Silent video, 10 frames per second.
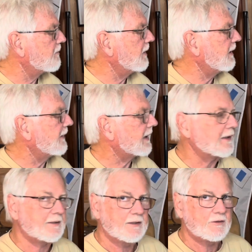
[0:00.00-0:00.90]
to me, they
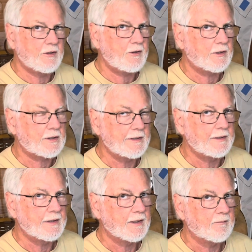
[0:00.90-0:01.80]
got the interior
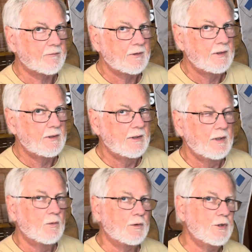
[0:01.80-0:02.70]
cleaned up.
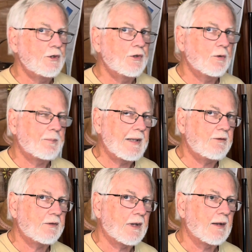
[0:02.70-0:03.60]
When you do a
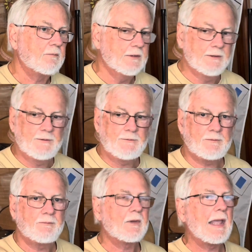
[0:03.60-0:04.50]
paint job,
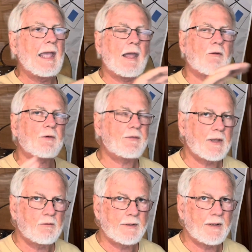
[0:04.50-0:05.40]

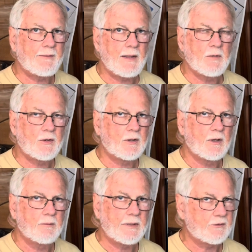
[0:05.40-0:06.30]
everything around that
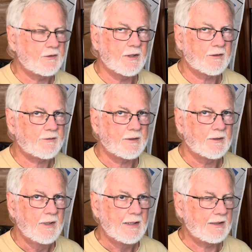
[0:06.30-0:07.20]
motorhome gets dusty.
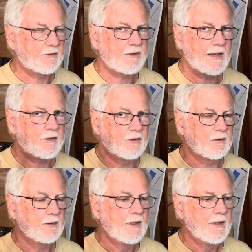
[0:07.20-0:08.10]
It's like
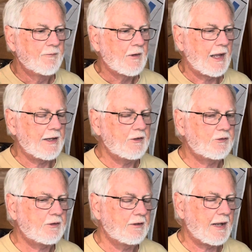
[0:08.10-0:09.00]
I
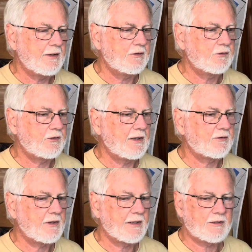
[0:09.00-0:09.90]
used to say
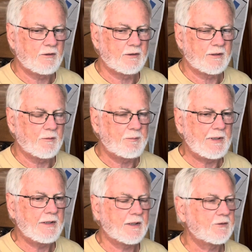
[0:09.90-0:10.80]
it's like you're at a
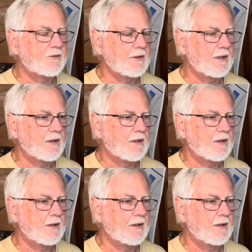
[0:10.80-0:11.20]
Peanuts